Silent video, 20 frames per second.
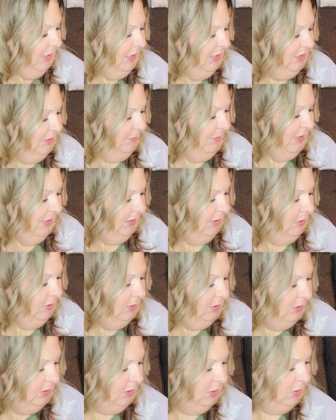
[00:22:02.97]
my
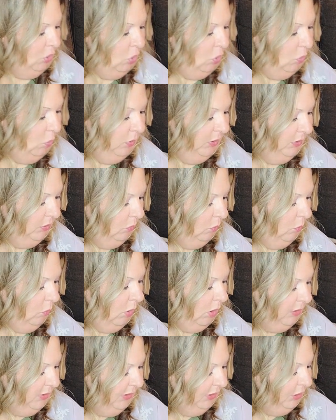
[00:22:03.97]
husband was
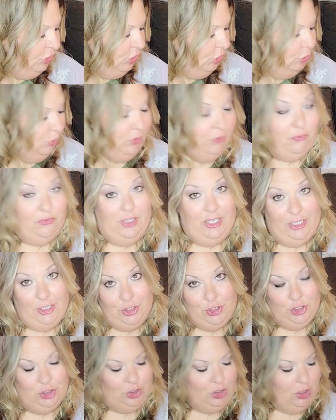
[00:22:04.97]
wanting tuna
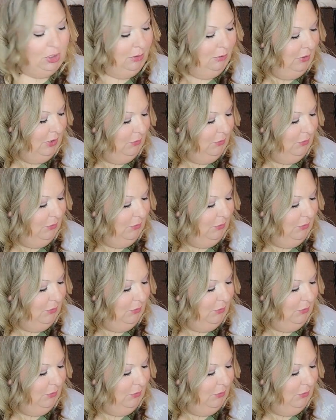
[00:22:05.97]
fish